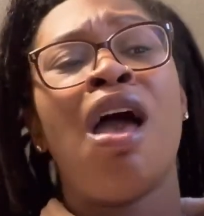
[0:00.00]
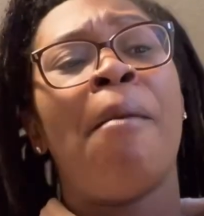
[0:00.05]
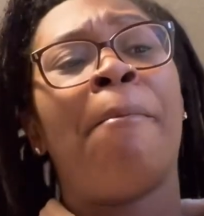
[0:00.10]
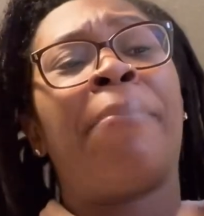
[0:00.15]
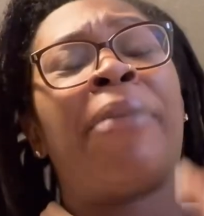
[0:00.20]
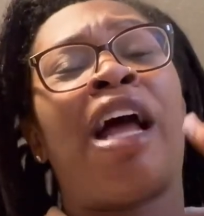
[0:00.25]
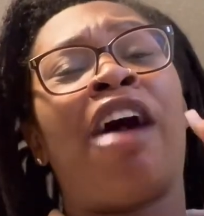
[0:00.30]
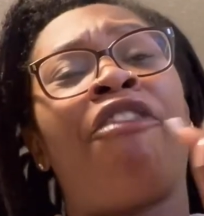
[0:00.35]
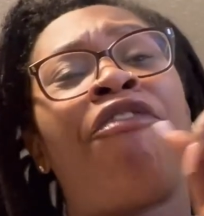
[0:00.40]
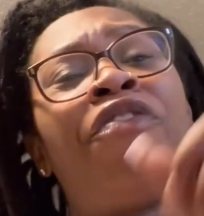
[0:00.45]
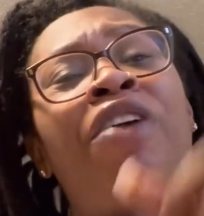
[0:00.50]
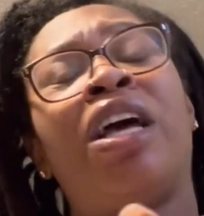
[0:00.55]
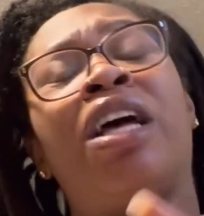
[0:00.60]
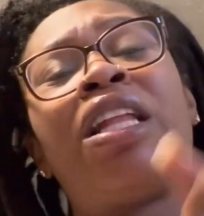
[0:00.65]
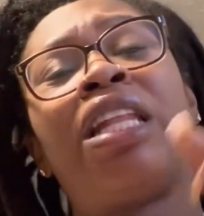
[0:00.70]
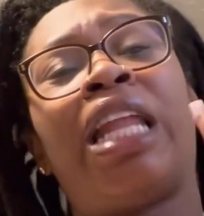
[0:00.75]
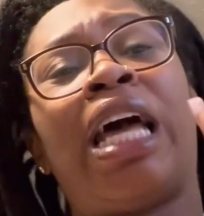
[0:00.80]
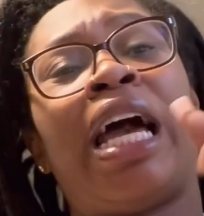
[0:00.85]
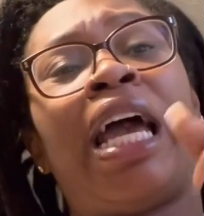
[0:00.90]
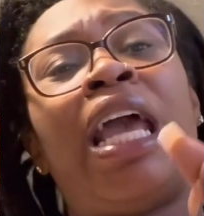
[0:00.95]
But I
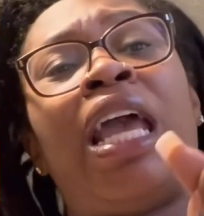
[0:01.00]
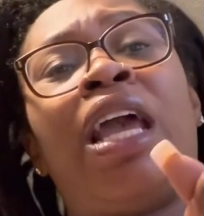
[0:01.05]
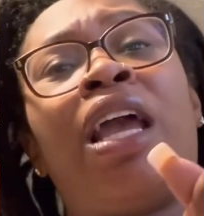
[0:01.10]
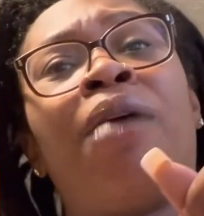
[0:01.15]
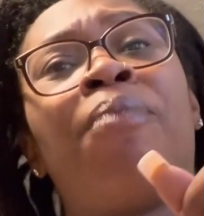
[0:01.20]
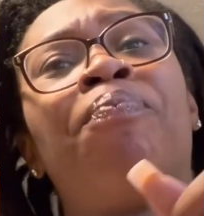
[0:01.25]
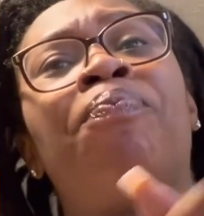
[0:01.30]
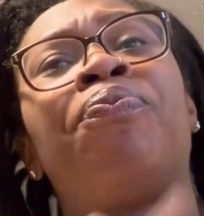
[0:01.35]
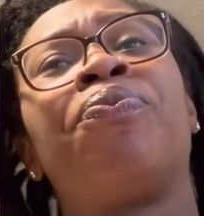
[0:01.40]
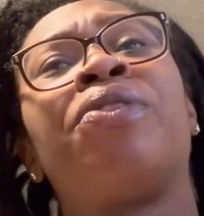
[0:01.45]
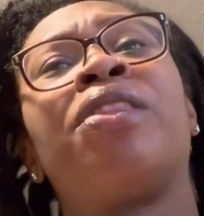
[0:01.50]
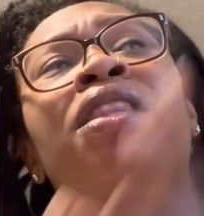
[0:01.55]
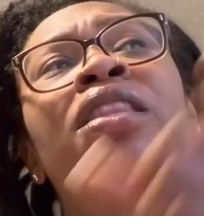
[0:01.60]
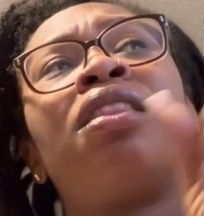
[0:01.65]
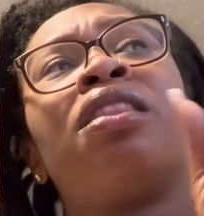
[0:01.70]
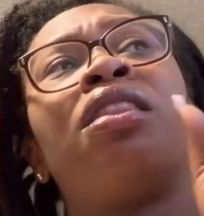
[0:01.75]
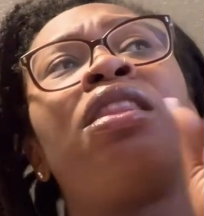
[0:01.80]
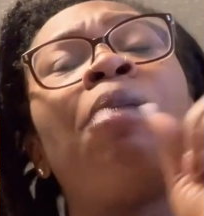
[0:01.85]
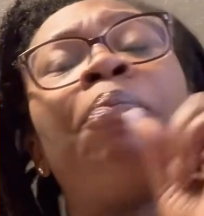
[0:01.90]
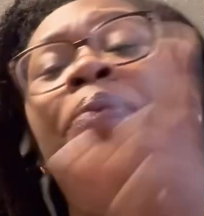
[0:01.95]
feel like
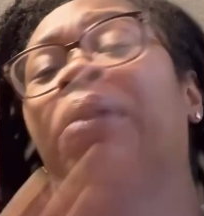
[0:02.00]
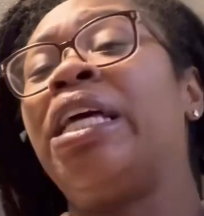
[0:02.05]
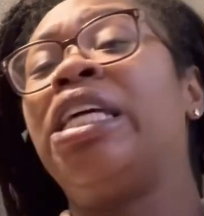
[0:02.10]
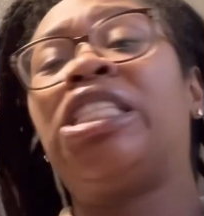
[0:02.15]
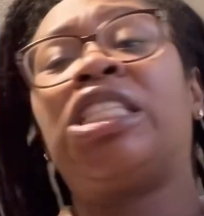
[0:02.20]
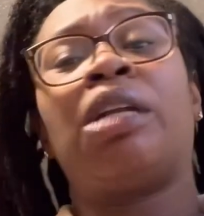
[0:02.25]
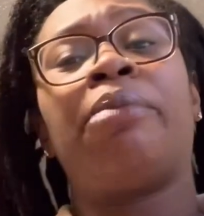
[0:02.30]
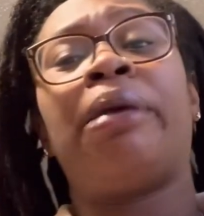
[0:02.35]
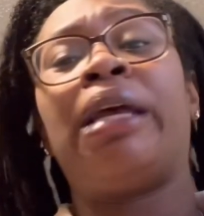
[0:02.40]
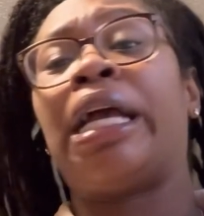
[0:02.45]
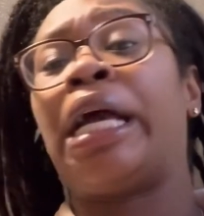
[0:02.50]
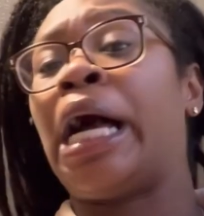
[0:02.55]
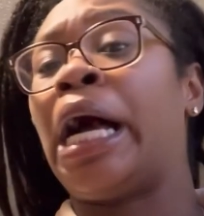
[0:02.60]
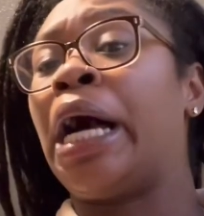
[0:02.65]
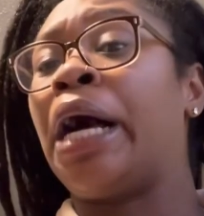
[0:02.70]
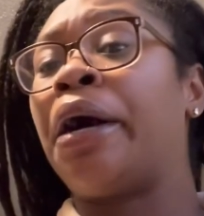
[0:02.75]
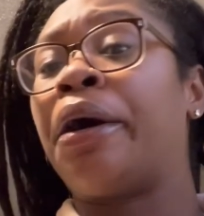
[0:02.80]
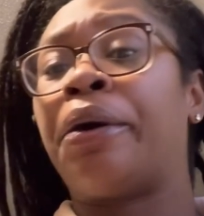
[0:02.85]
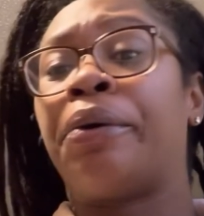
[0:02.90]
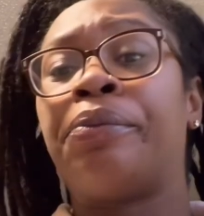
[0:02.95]
the police should have been
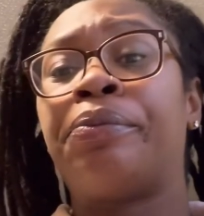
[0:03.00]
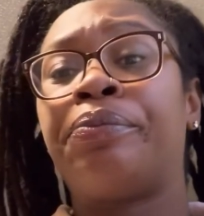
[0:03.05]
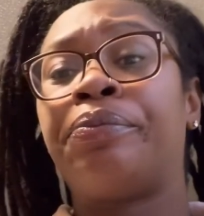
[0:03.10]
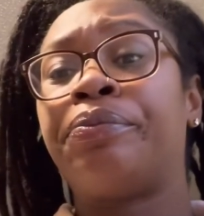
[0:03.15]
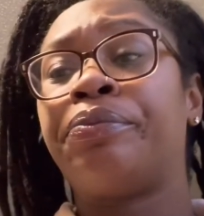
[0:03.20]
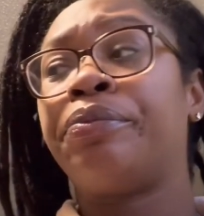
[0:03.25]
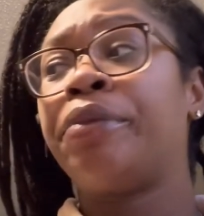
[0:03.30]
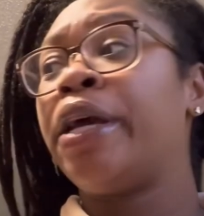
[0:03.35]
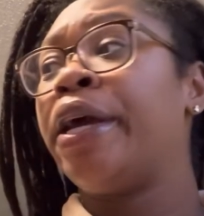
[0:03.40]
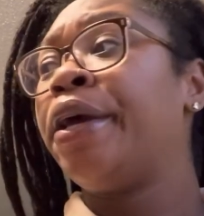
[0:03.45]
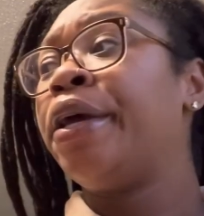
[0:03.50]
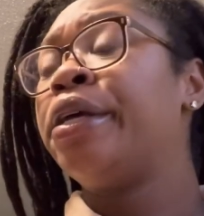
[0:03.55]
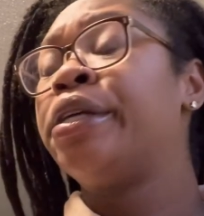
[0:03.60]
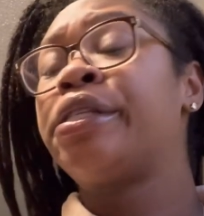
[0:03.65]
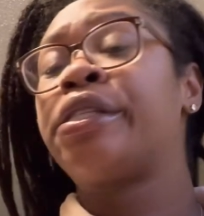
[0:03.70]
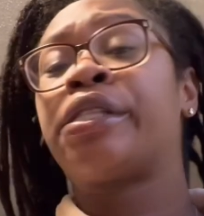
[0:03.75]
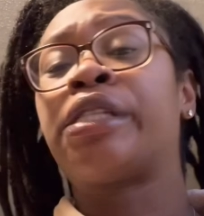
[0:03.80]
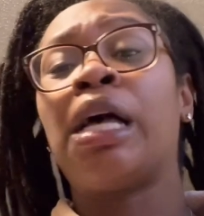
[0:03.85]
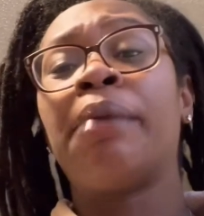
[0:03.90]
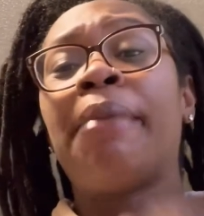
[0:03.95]
called.
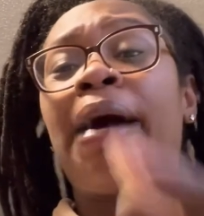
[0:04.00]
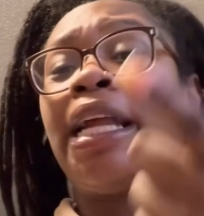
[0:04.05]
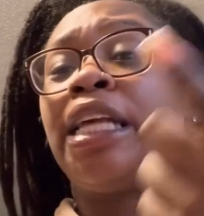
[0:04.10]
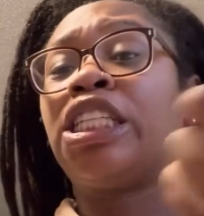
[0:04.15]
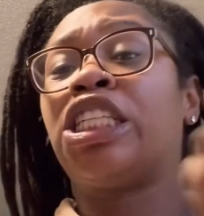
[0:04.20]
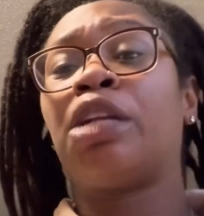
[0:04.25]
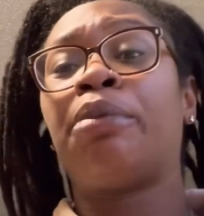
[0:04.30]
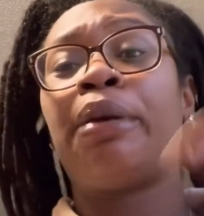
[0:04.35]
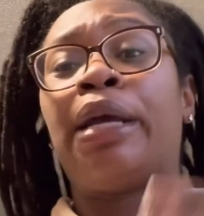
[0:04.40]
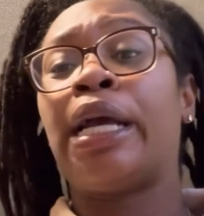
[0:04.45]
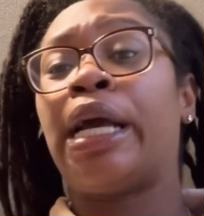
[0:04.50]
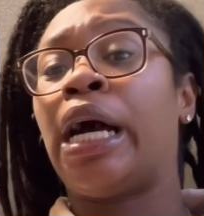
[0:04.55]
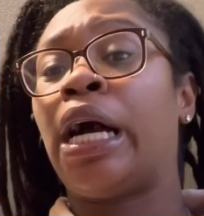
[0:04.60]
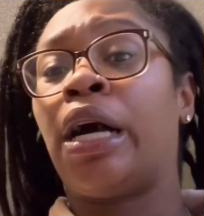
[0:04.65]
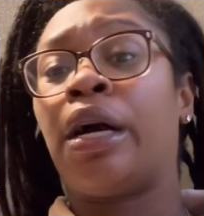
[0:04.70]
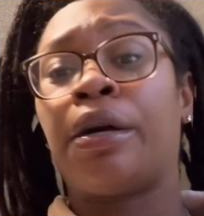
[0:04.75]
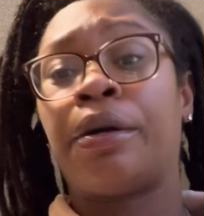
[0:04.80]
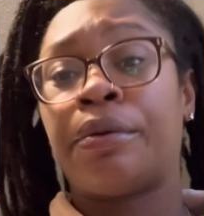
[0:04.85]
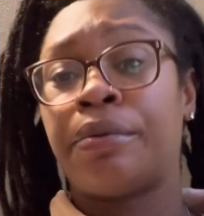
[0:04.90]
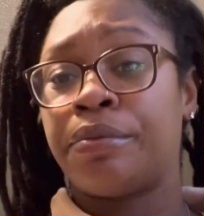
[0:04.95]
Somebody should have been
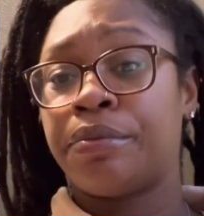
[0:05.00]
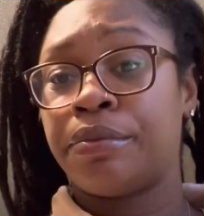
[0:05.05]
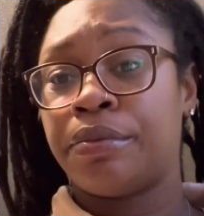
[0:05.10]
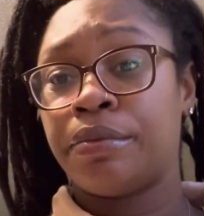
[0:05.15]
called.